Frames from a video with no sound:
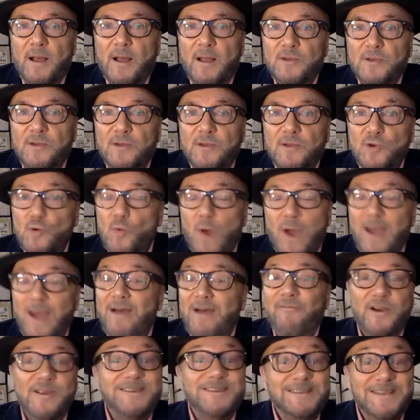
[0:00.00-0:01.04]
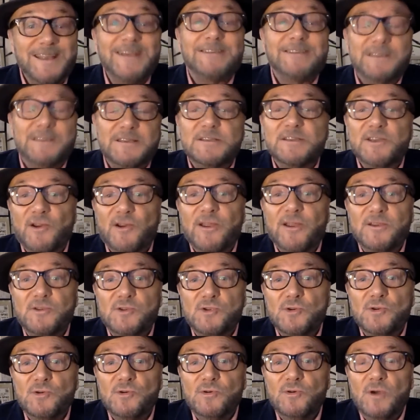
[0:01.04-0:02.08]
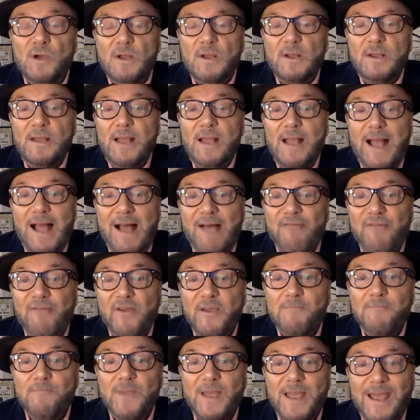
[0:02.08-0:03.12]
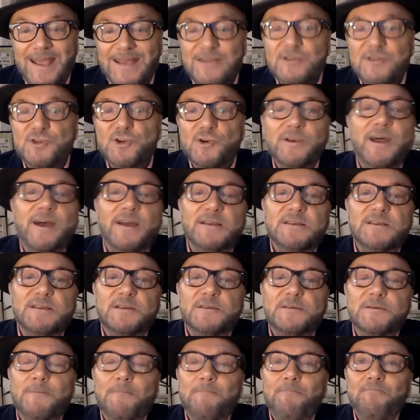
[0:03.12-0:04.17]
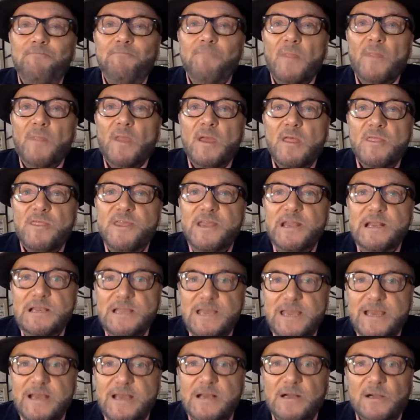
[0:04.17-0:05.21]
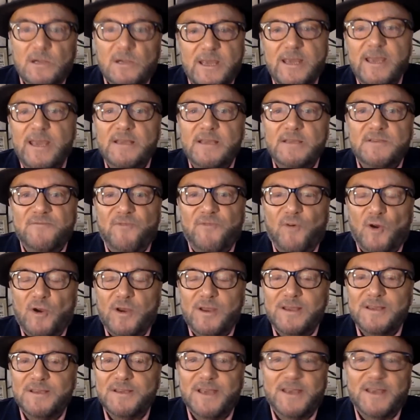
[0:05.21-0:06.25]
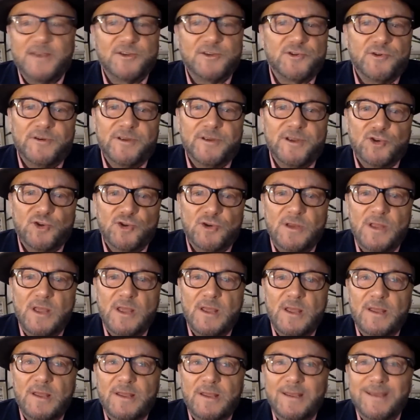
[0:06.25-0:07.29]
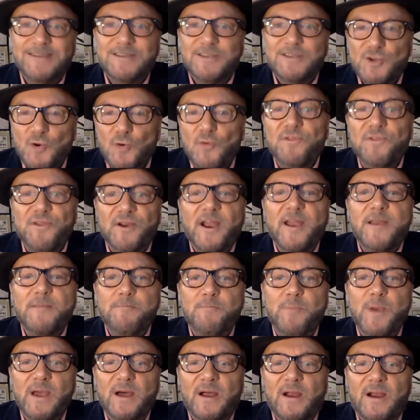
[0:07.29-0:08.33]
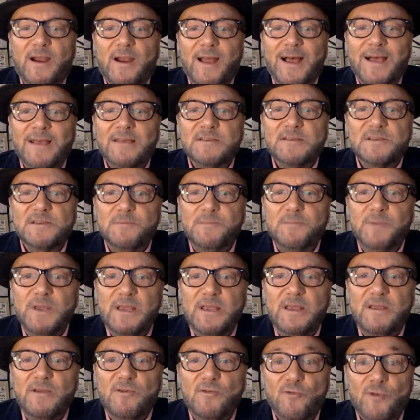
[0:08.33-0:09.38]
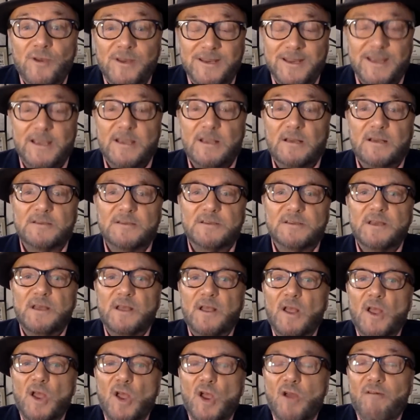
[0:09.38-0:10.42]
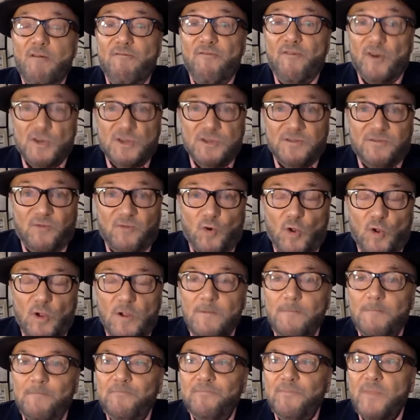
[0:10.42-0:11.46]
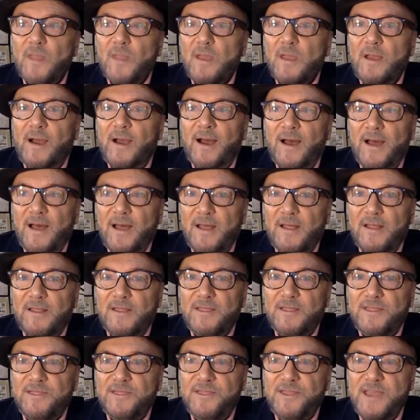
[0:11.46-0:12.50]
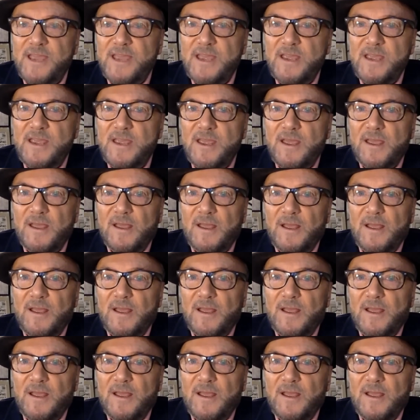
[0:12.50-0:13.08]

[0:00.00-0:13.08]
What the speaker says: do whatever is necessary to have him extradited. The legal case for his extradition is so threadbare as to be ridiculous. First of all, the